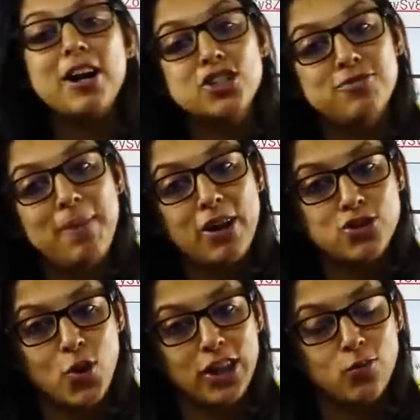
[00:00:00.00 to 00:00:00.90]
a part of
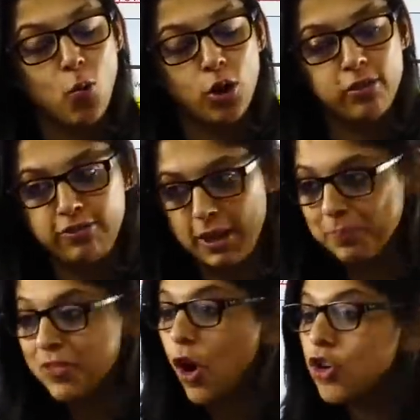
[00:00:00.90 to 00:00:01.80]
Biotonic Wall of
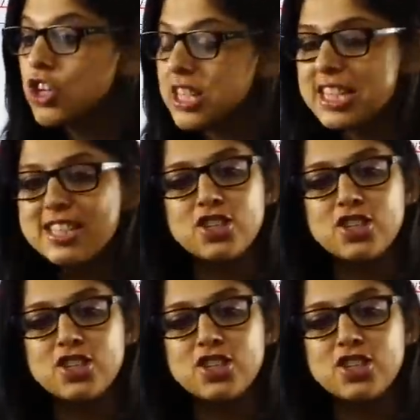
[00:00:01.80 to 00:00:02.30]
Fame. Aur jaise hi